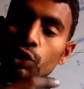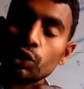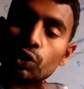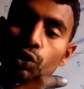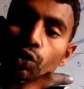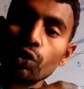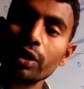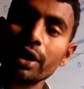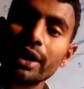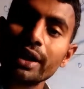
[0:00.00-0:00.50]

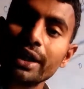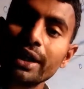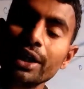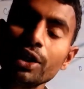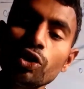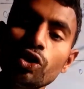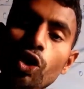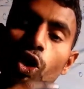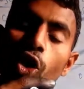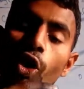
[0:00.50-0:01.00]
to
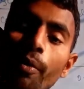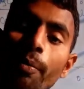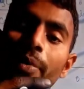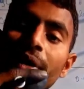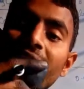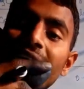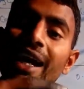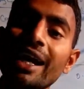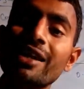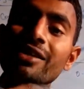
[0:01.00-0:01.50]
release
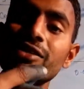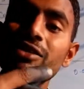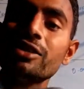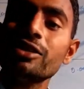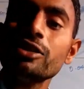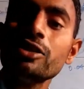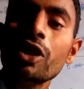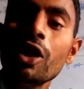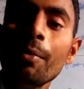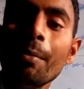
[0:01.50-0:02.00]
of
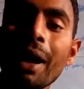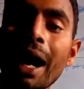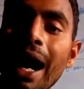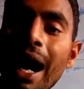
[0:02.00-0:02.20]
calcium